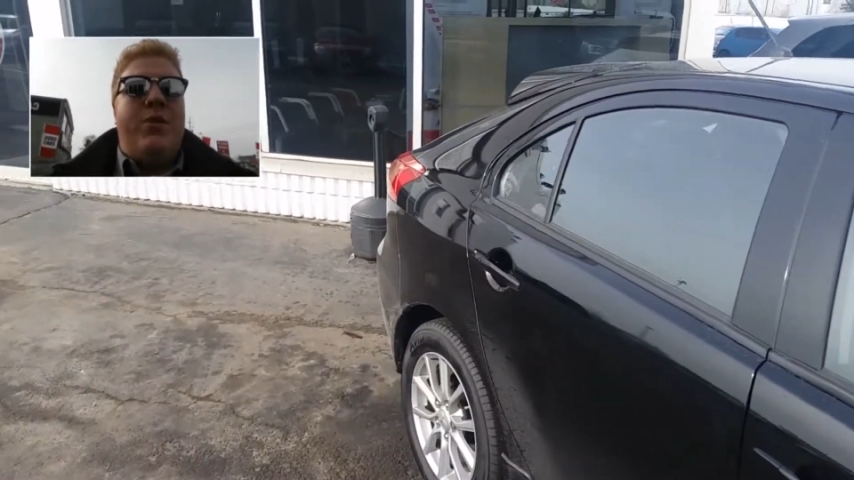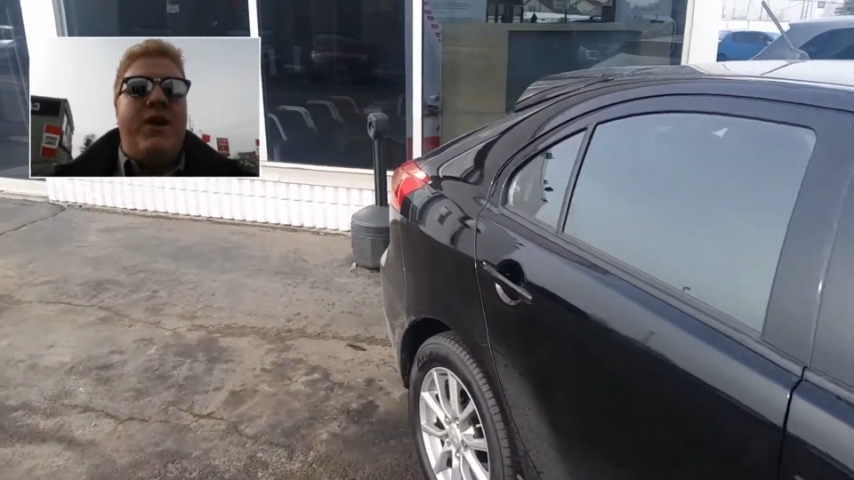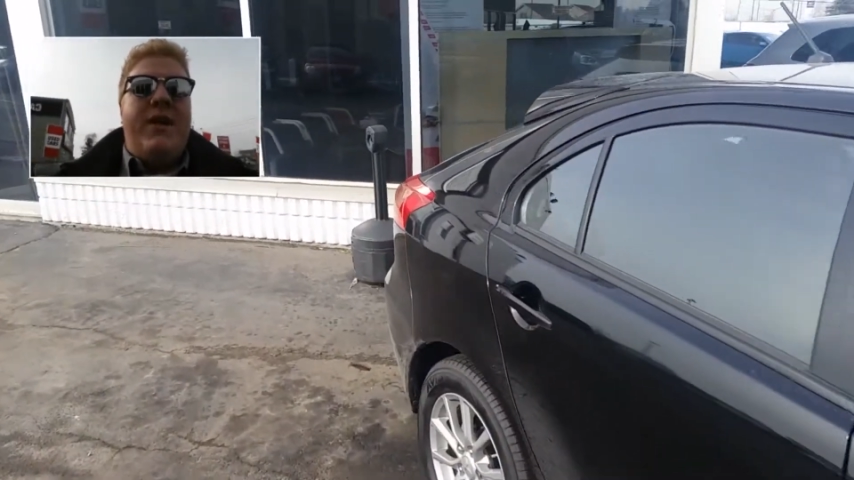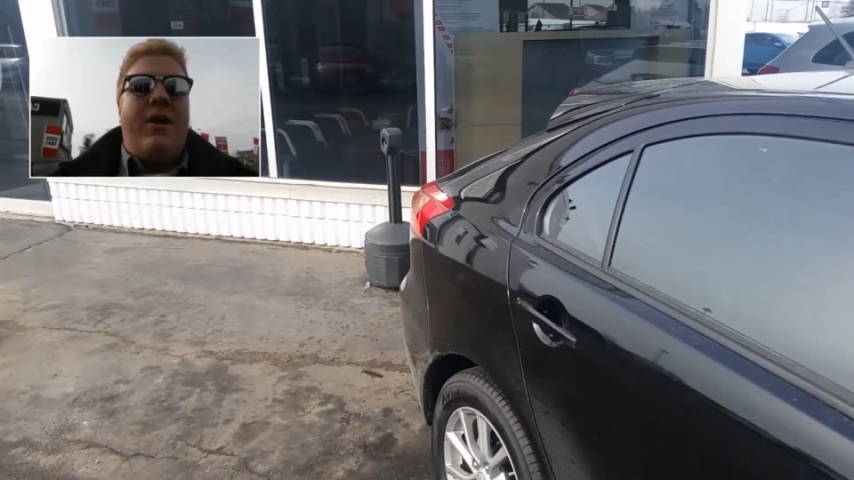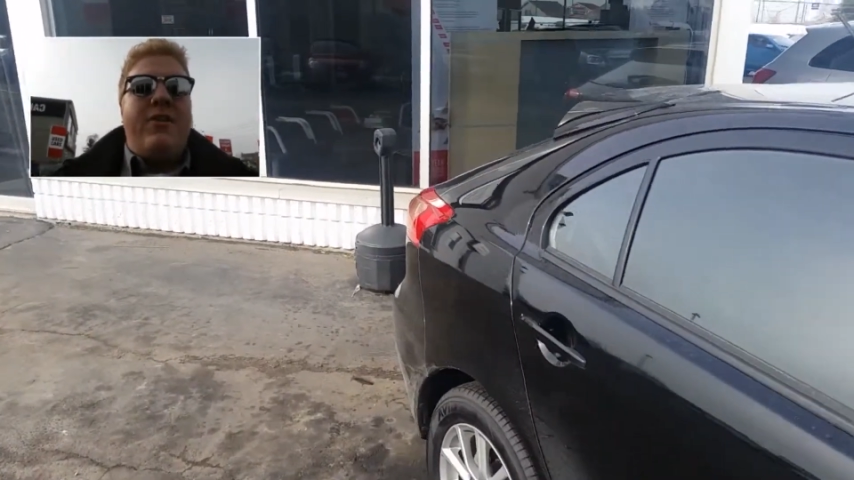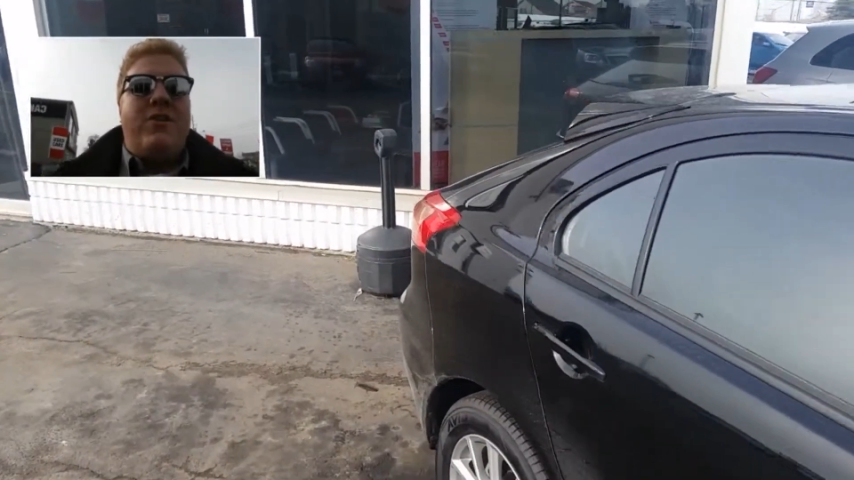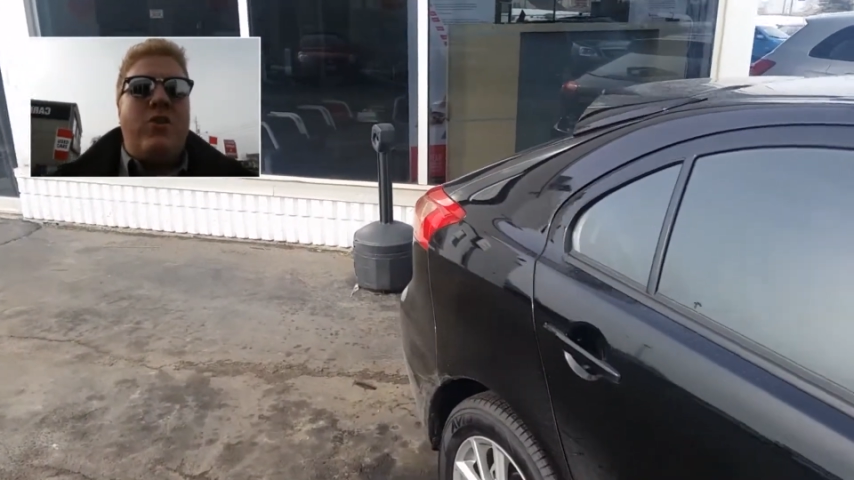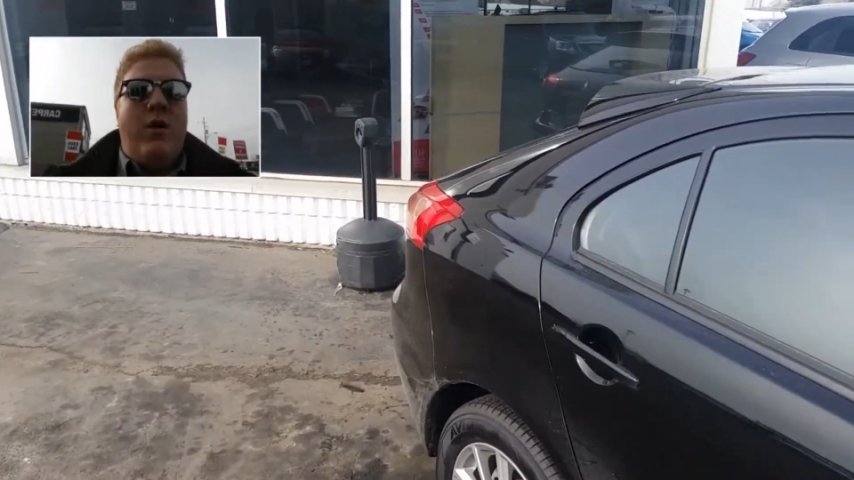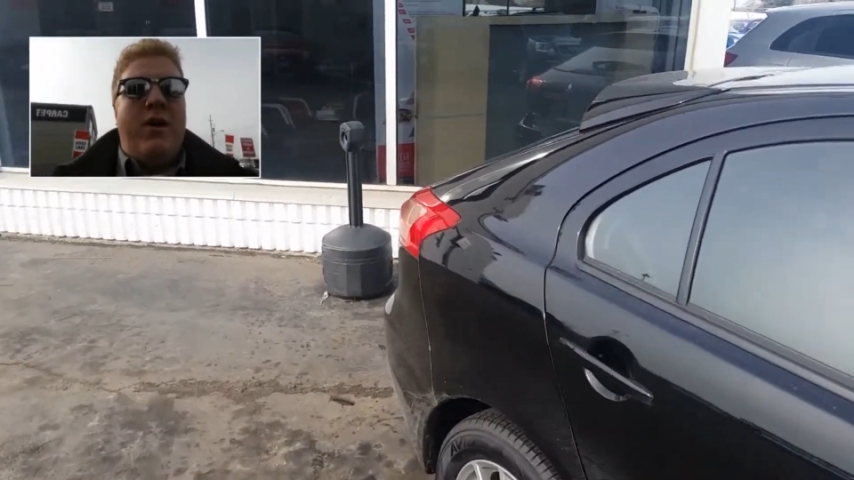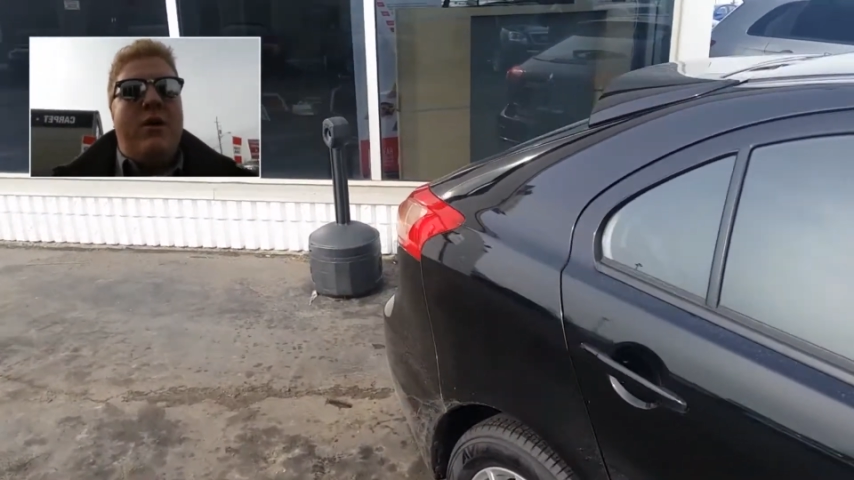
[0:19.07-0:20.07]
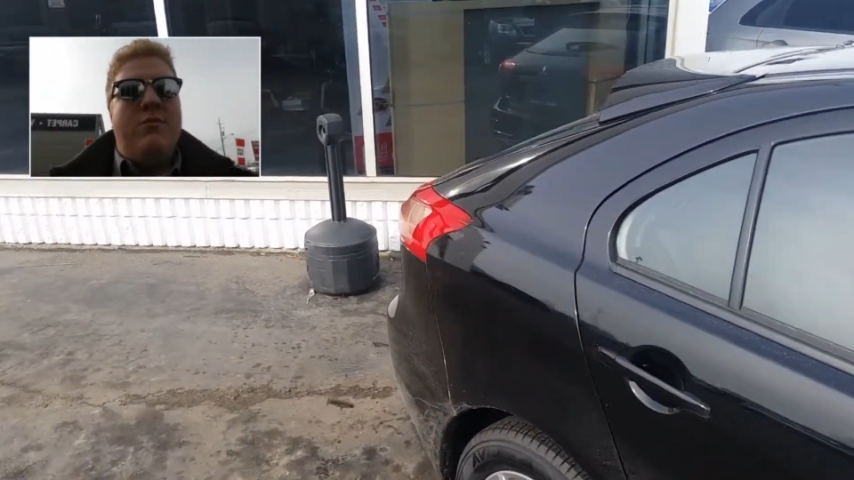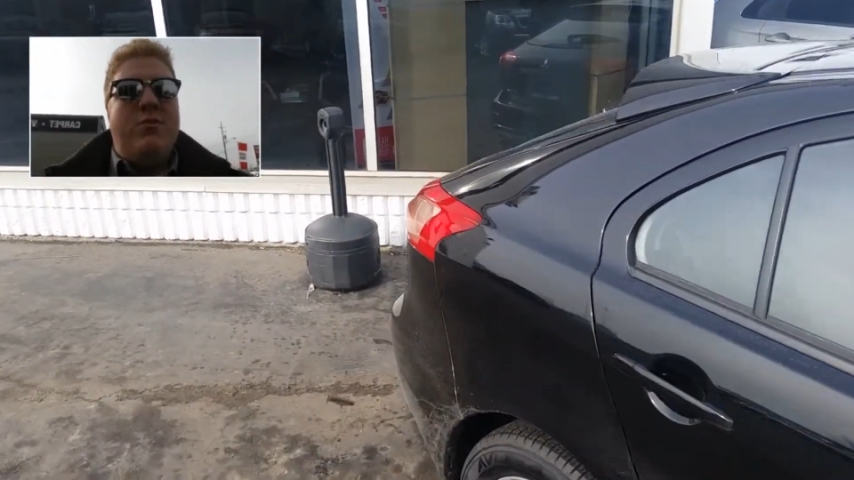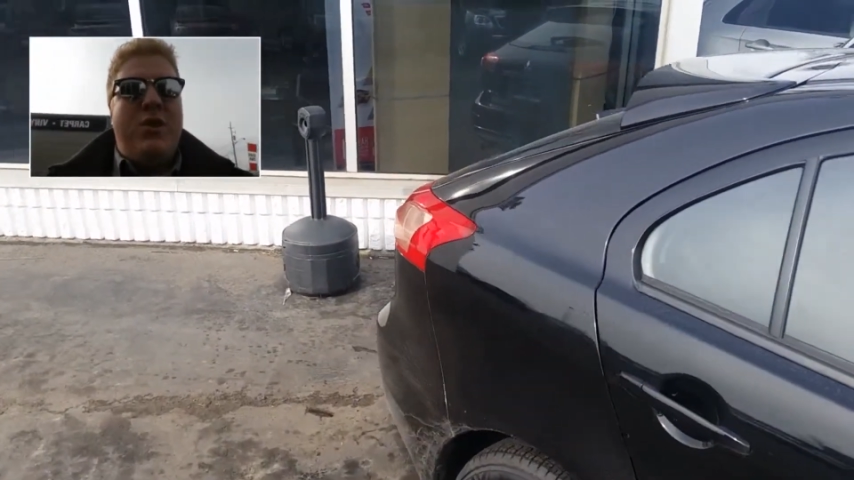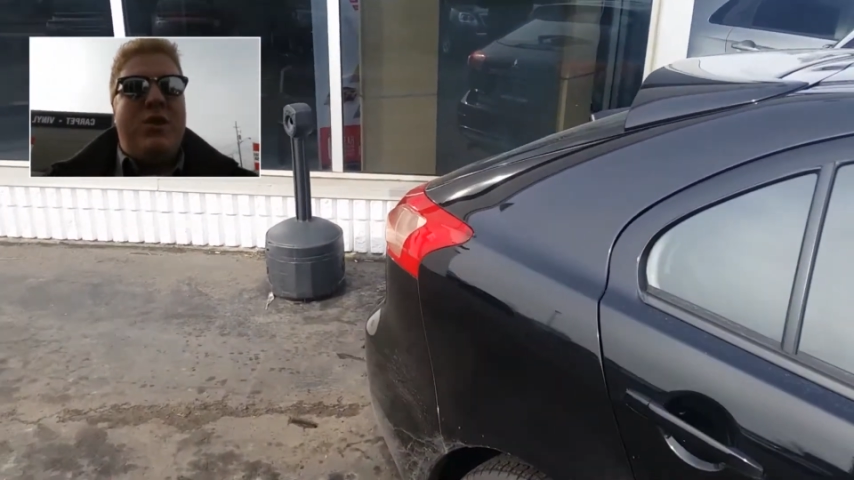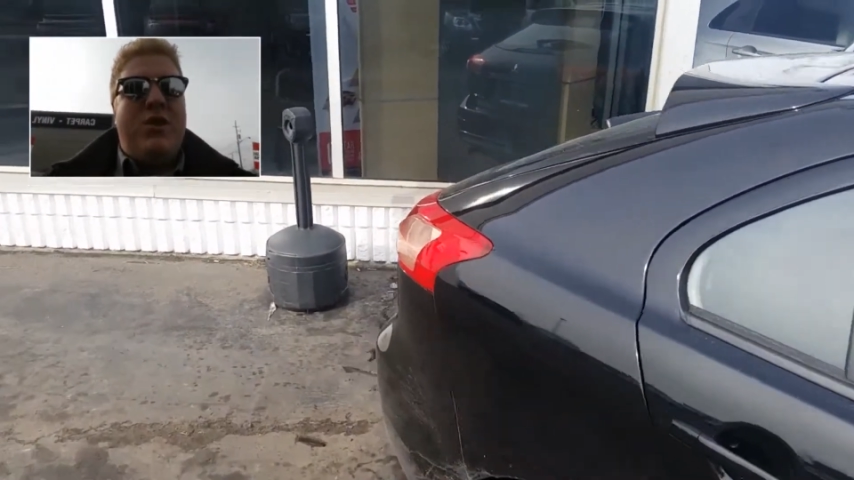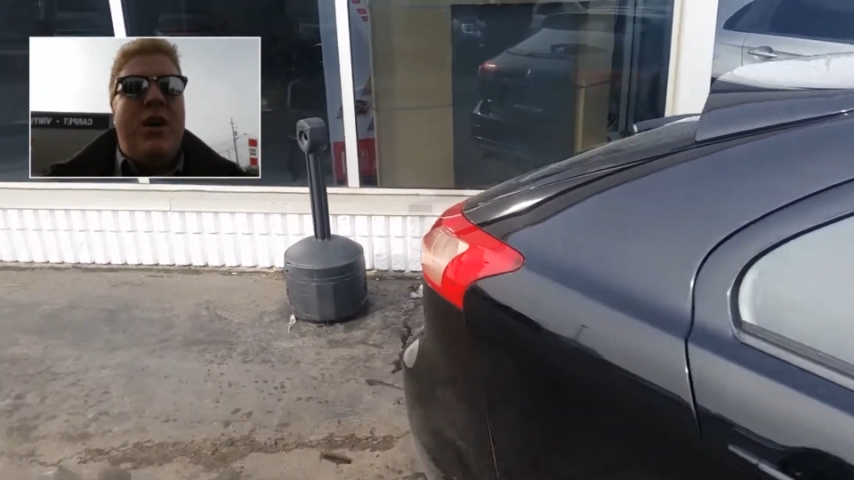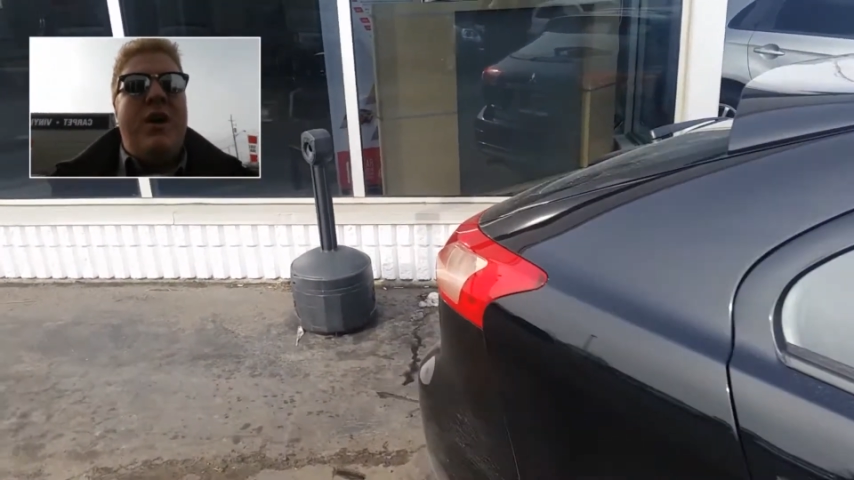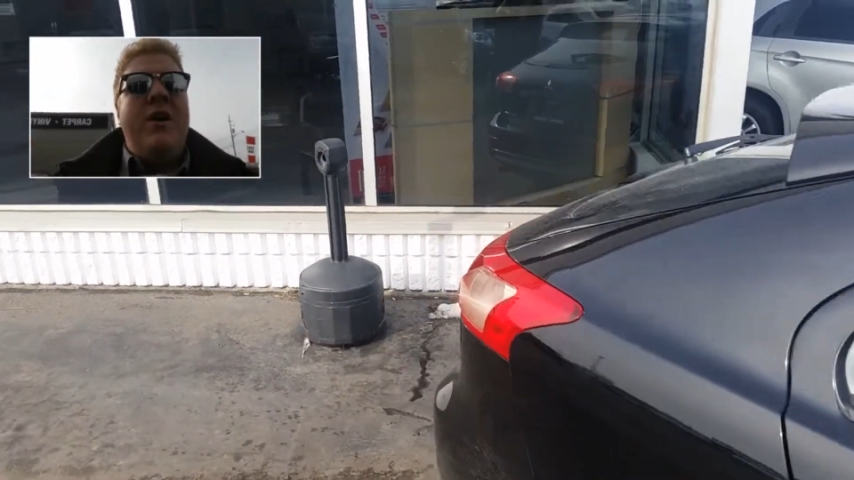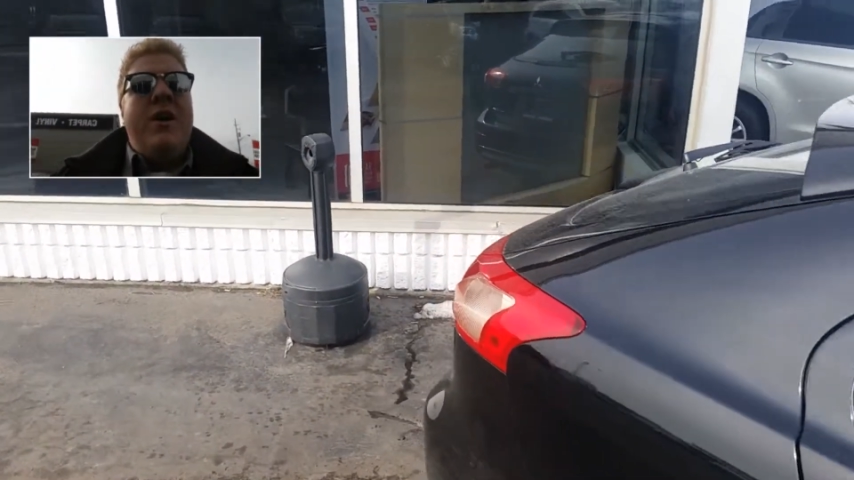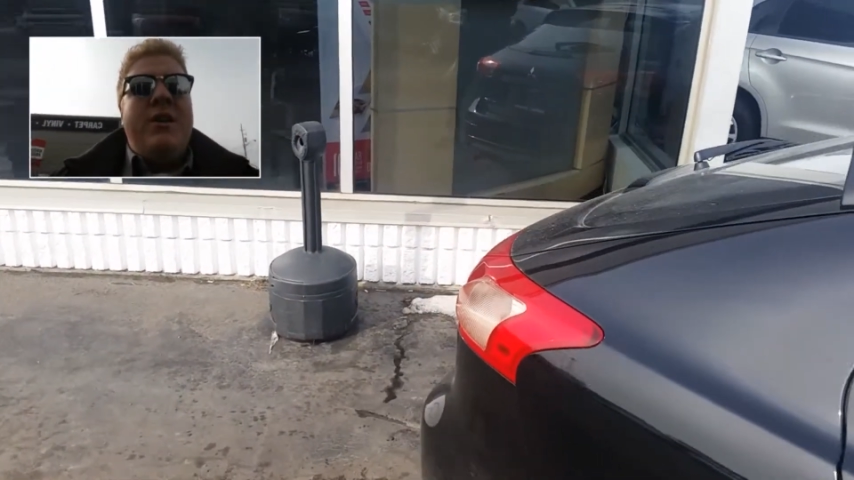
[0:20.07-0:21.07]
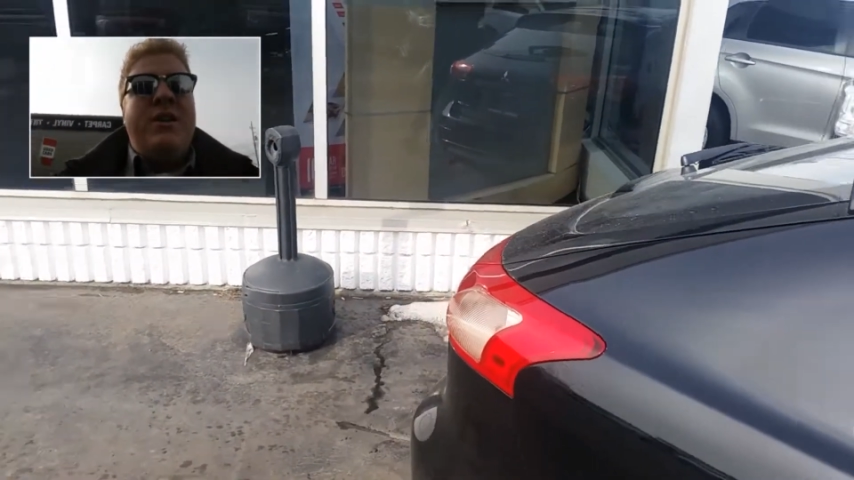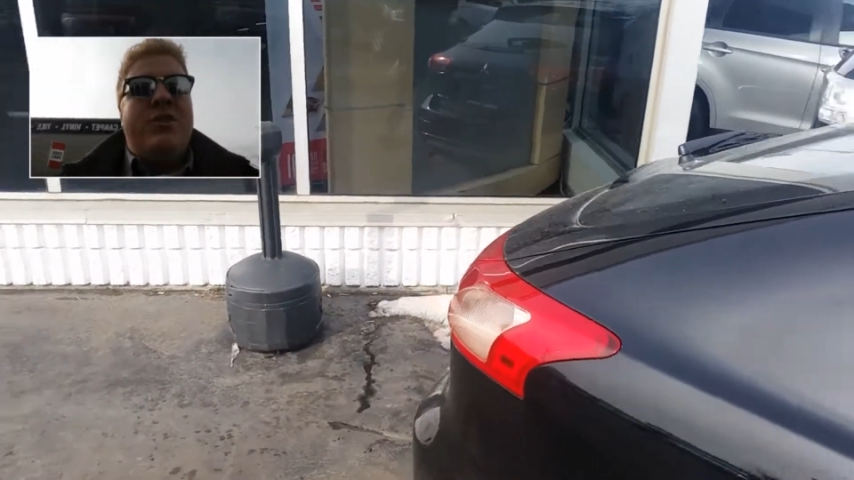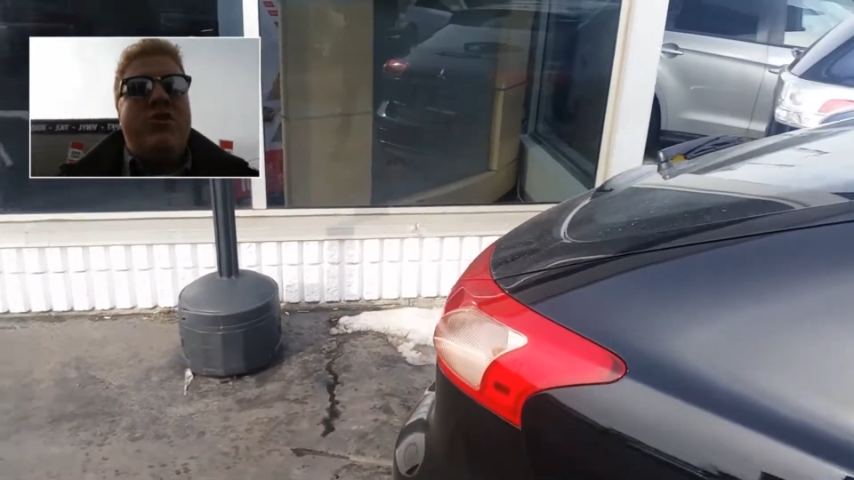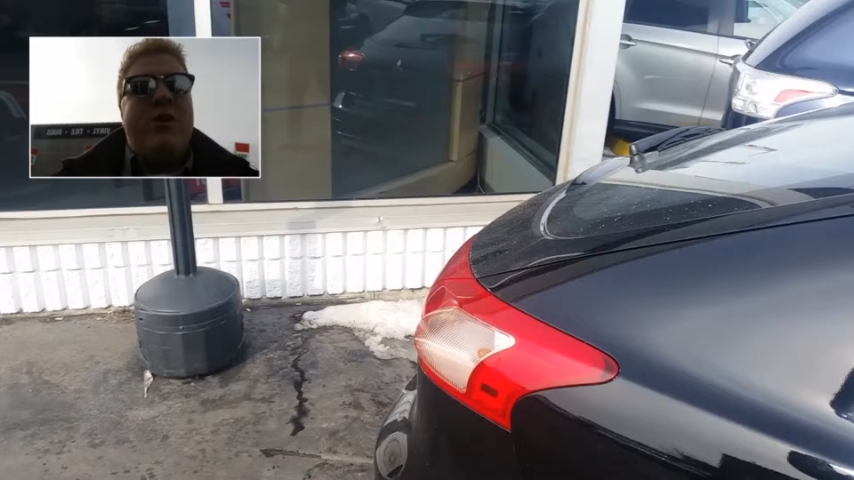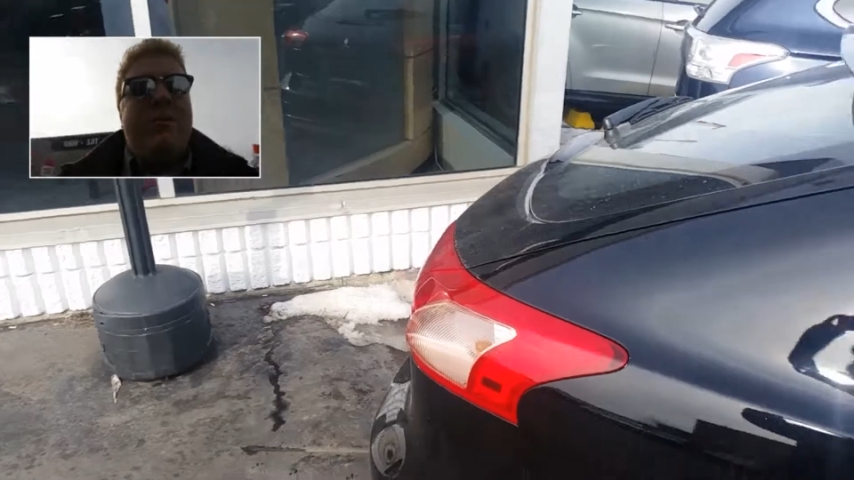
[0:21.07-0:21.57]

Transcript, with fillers: breakdown as to what comes with uh, this trim